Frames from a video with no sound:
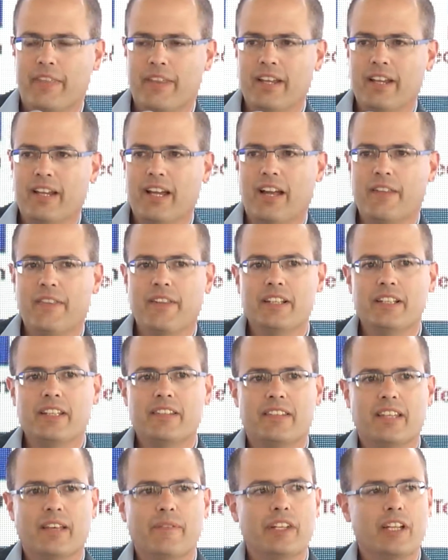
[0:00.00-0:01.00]
think
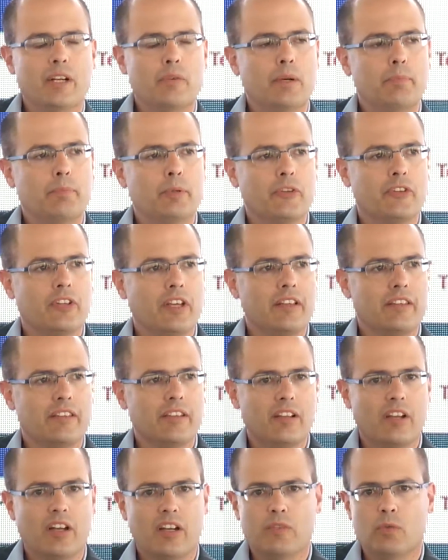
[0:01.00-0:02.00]
this seminar represents
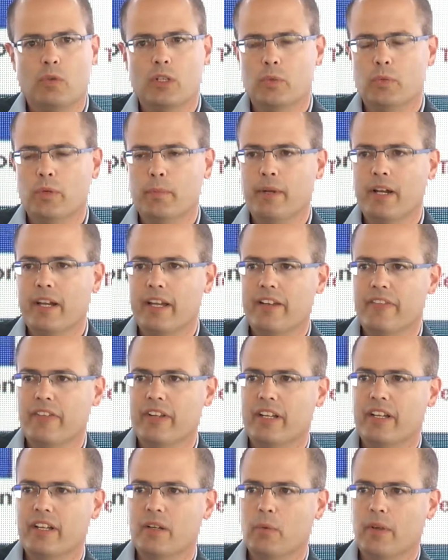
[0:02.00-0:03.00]
a lot of what we believe
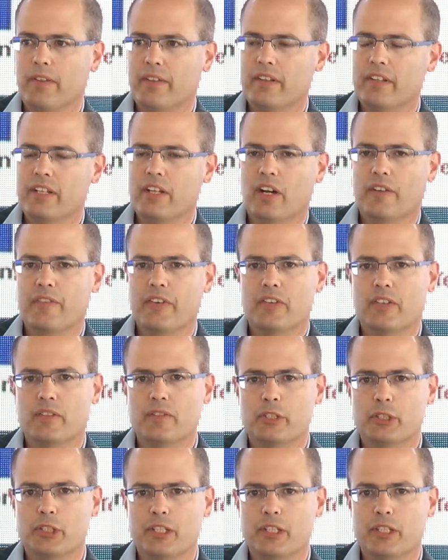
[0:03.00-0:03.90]
in within the Office of the